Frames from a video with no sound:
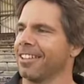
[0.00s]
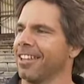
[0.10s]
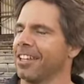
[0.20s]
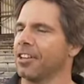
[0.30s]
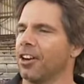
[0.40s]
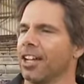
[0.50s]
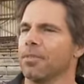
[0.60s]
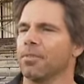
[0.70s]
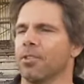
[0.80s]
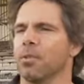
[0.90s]
yeah. I had
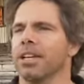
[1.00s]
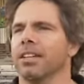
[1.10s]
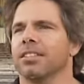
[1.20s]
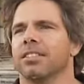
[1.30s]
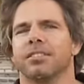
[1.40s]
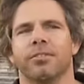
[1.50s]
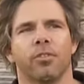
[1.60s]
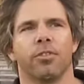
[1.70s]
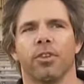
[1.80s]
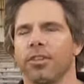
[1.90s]
them for about
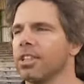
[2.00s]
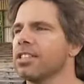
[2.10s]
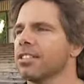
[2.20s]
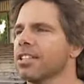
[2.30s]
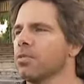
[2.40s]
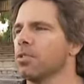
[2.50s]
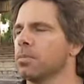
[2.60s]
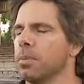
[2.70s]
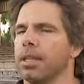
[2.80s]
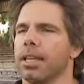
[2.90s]
four or five years, I think it
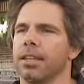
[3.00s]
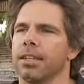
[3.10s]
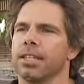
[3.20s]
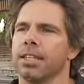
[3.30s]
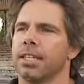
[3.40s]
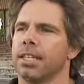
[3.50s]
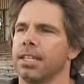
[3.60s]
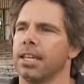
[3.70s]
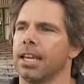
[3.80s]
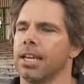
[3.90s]
was. But then
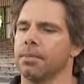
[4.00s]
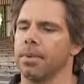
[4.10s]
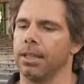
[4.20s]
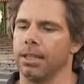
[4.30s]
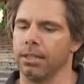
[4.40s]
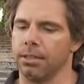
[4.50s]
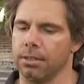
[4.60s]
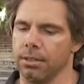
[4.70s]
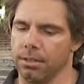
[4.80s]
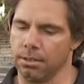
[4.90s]
um, at the end of
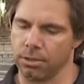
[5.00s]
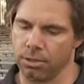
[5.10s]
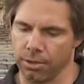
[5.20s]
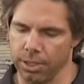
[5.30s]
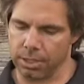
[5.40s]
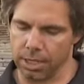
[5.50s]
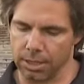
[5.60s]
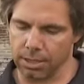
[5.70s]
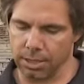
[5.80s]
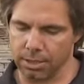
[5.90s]
the
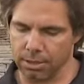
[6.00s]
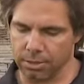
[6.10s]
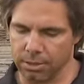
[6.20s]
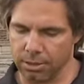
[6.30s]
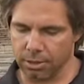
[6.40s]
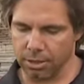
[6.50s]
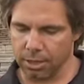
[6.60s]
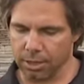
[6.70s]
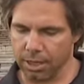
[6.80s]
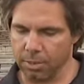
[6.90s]
2008 season, decided
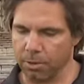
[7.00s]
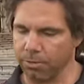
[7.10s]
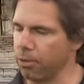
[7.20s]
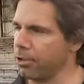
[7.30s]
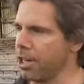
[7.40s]
to cut them off for a